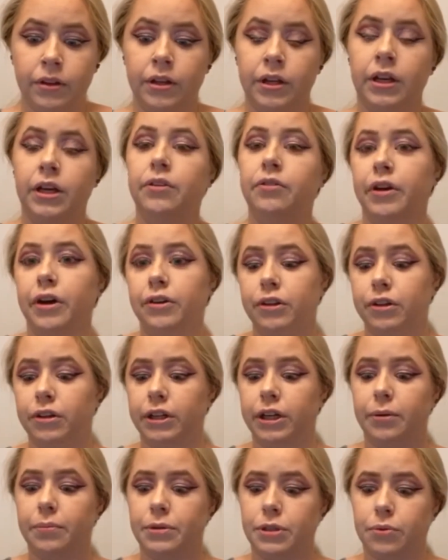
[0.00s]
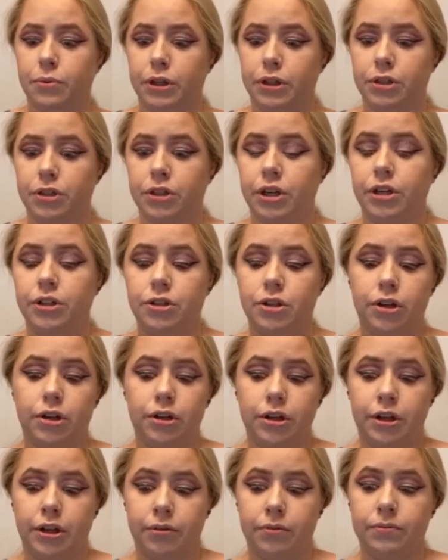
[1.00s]
He found the lamp switch and
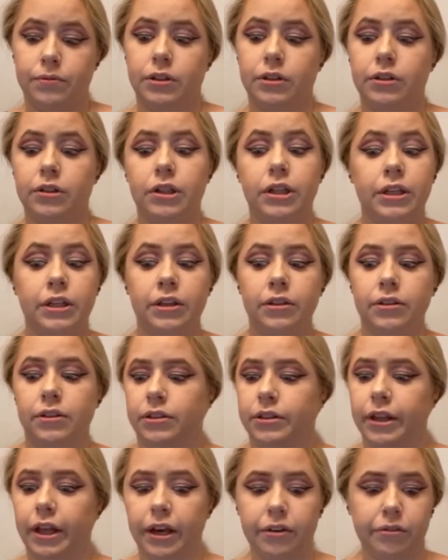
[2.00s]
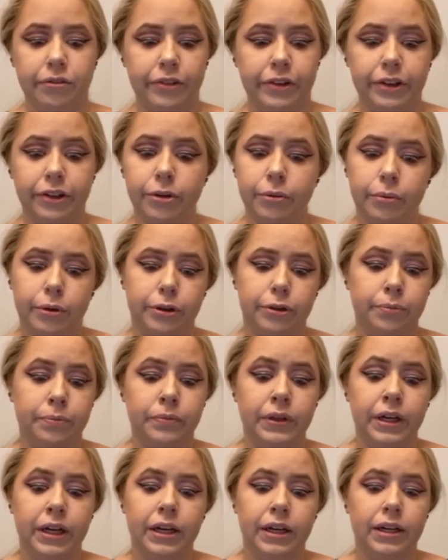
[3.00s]
turned it. Click, light filled the room.
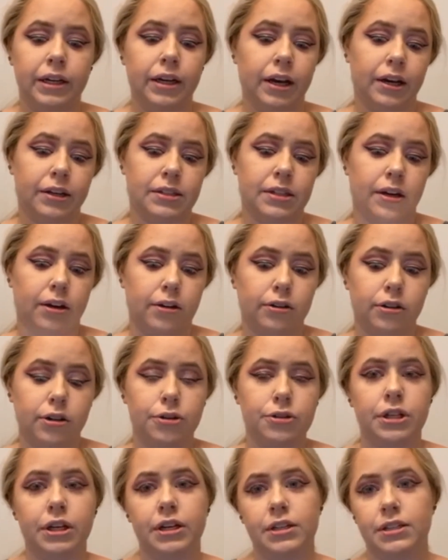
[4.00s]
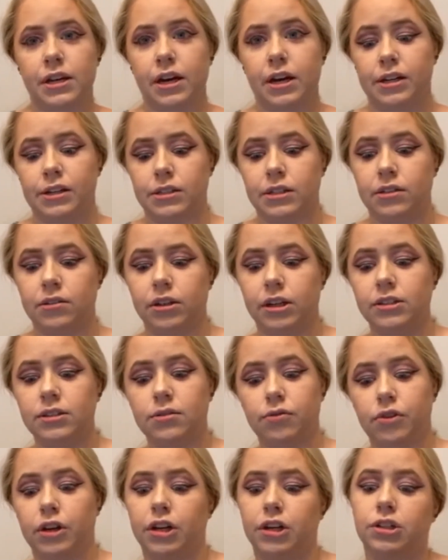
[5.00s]
He exhaled, closing his eyes. It's
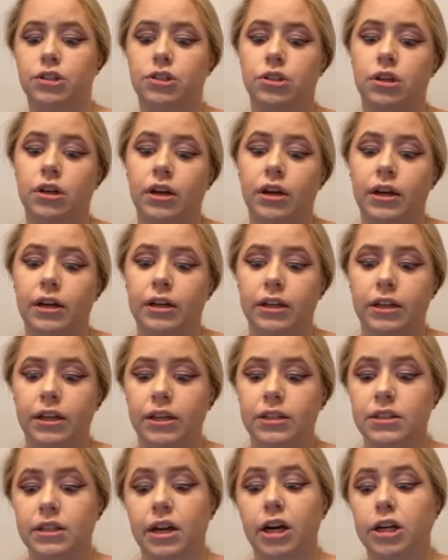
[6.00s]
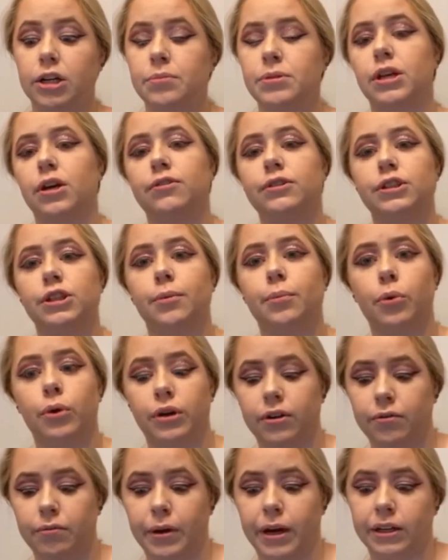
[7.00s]
finished. He had scared himself to the point
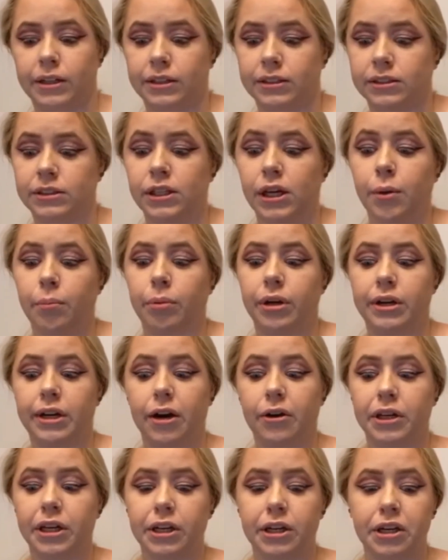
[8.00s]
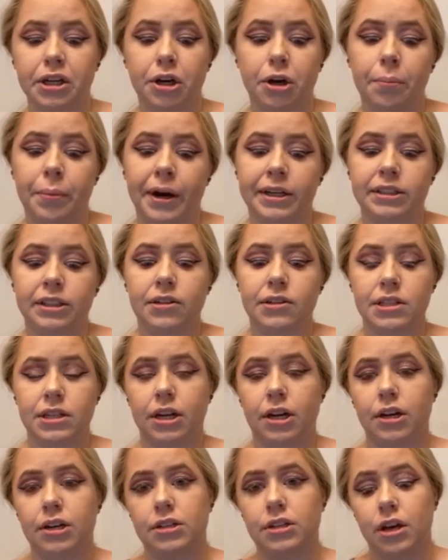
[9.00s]
of madness, but now he could go back
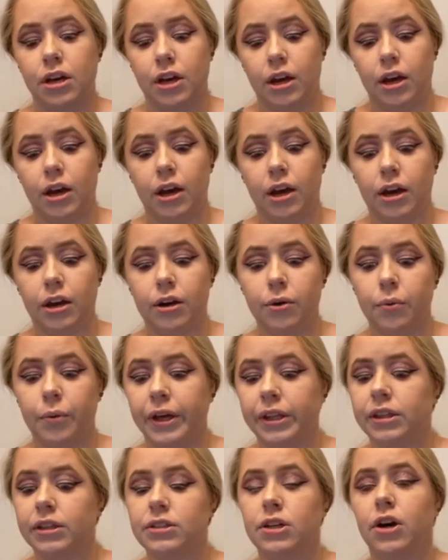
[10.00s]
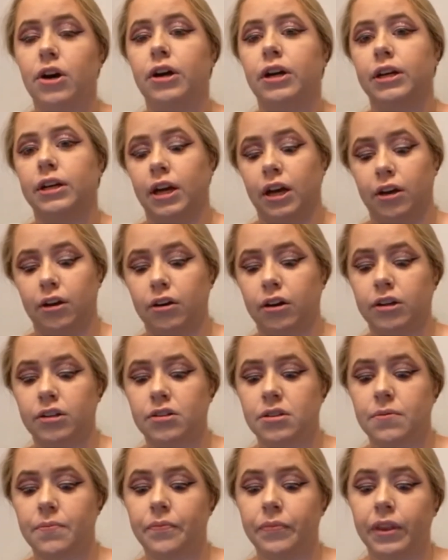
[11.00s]
downstairs and await the dawn and
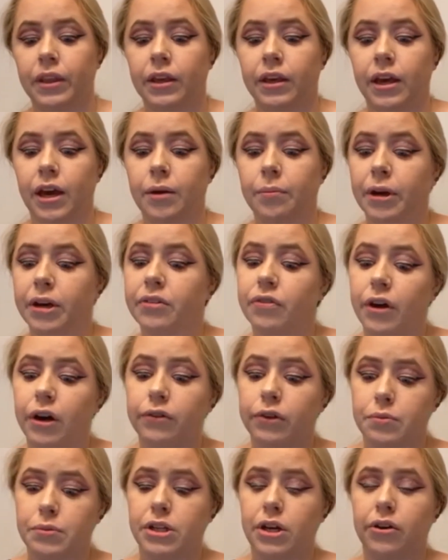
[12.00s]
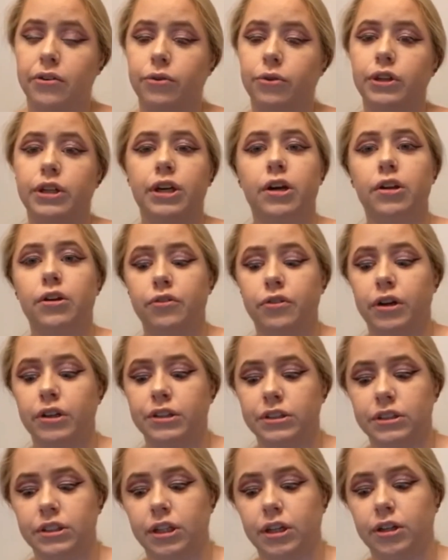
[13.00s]
caterers, and make fun of himself when the other
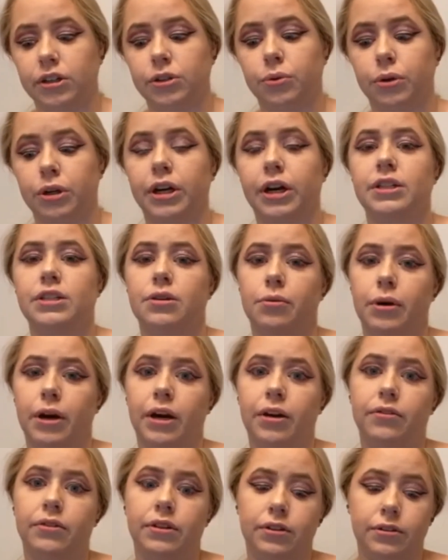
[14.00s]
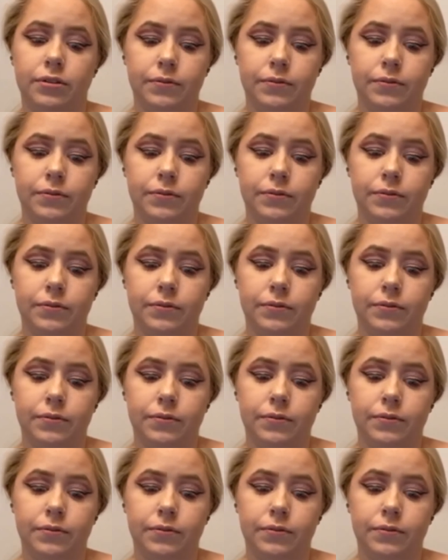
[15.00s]
volunteer tour guides arrived.